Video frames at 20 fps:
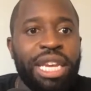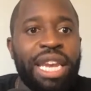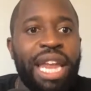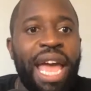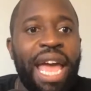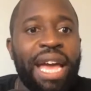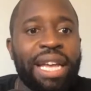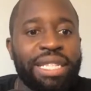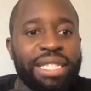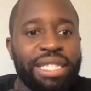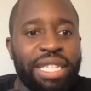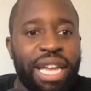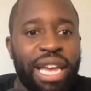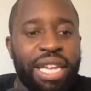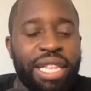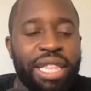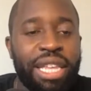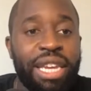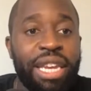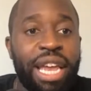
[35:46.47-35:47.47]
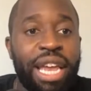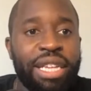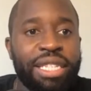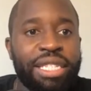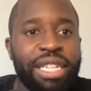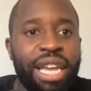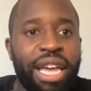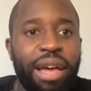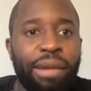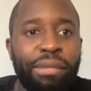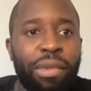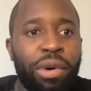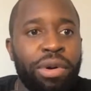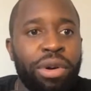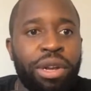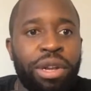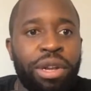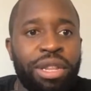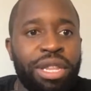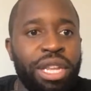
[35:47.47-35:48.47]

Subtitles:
The next day I'm on